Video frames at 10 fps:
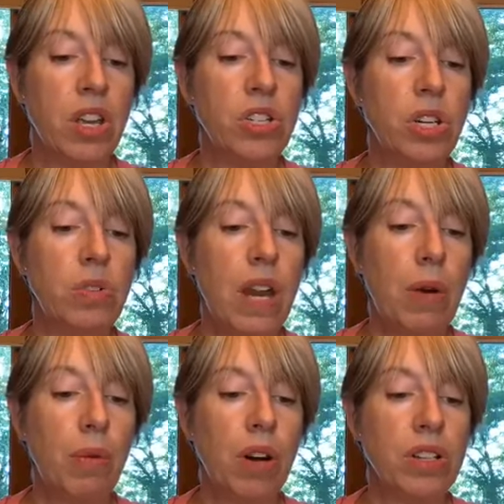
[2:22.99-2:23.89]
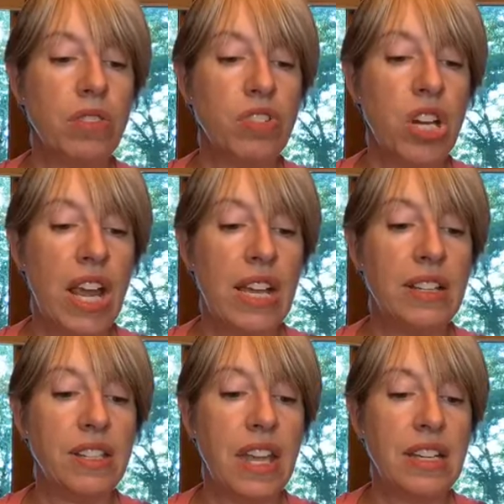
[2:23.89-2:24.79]
2 networks of
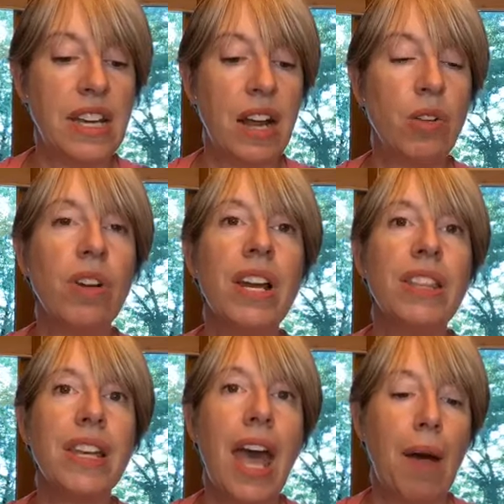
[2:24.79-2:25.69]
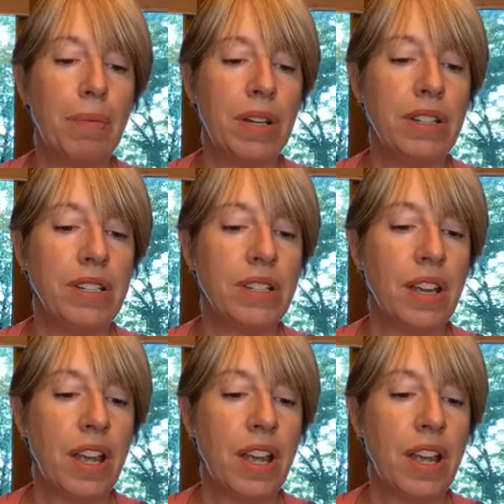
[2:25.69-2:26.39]
chains that decorated the capitals,